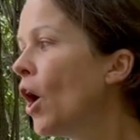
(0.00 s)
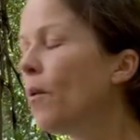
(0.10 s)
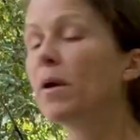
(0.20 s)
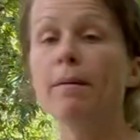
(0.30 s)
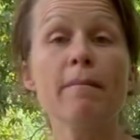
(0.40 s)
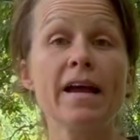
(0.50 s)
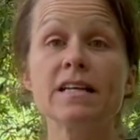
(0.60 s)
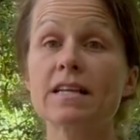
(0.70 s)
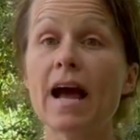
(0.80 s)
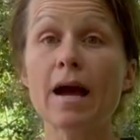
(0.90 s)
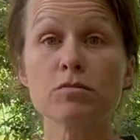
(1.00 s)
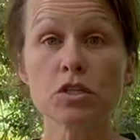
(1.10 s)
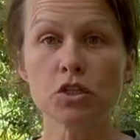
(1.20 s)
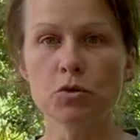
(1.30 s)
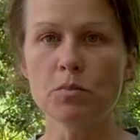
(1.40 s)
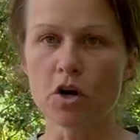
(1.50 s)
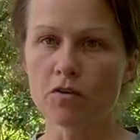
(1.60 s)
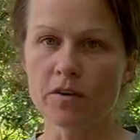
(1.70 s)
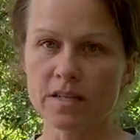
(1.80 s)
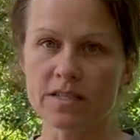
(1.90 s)
But it makes absolute
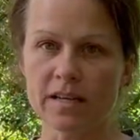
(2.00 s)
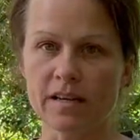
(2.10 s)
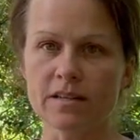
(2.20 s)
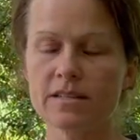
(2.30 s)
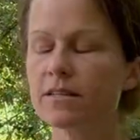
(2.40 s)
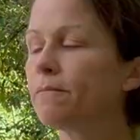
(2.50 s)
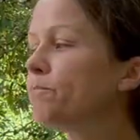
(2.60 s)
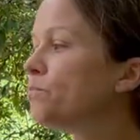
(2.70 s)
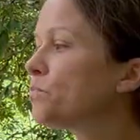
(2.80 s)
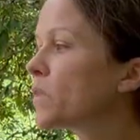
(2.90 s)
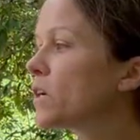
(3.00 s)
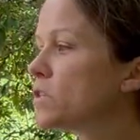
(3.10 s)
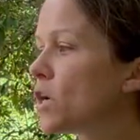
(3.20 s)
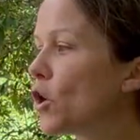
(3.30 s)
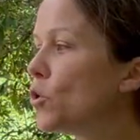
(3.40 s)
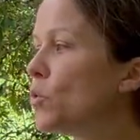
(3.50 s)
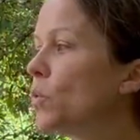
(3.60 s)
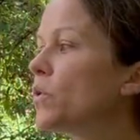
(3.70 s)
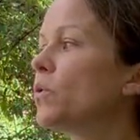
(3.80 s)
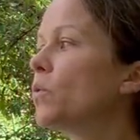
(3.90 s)
perfect sense. So
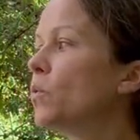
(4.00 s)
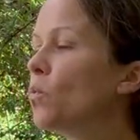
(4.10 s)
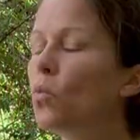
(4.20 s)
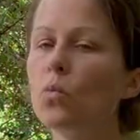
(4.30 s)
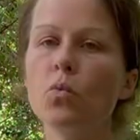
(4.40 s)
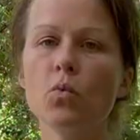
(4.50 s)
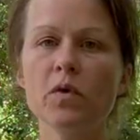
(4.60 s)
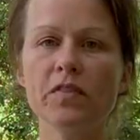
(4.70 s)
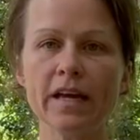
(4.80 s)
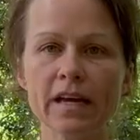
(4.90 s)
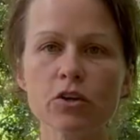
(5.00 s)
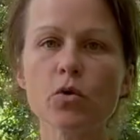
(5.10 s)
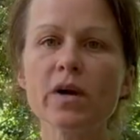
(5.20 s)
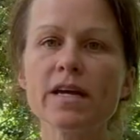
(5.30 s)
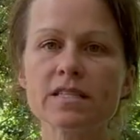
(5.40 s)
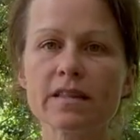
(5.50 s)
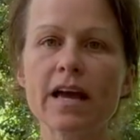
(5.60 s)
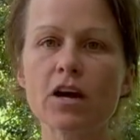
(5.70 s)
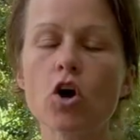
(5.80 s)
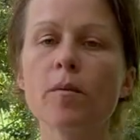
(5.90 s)
the increase in
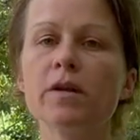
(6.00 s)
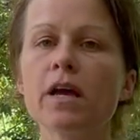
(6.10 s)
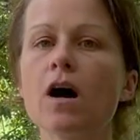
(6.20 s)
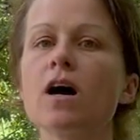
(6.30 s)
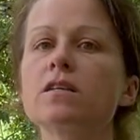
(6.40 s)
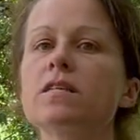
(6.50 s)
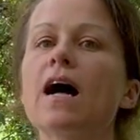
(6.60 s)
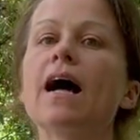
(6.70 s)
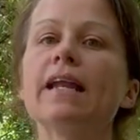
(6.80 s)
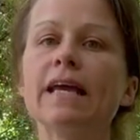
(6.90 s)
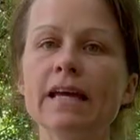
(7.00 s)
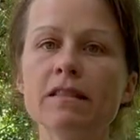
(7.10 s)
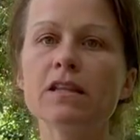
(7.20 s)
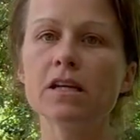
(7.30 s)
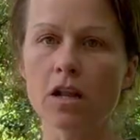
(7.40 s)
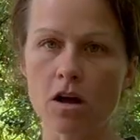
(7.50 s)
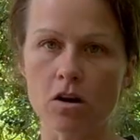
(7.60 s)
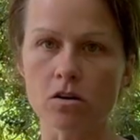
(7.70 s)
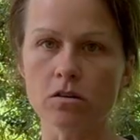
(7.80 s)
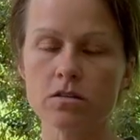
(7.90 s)
that carbon dioxide in the
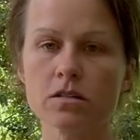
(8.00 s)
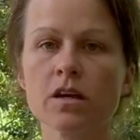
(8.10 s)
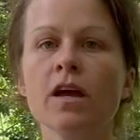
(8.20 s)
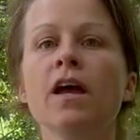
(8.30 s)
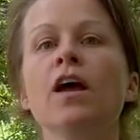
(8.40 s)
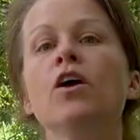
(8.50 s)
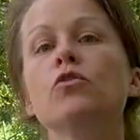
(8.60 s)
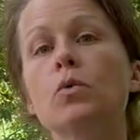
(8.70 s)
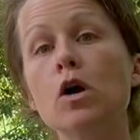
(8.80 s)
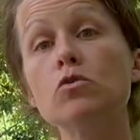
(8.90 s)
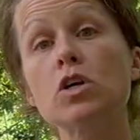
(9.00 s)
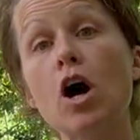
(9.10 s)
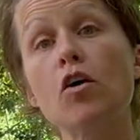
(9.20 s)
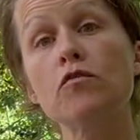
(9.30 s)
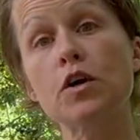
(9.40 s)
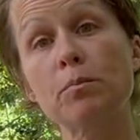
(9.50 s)
lungs throws off their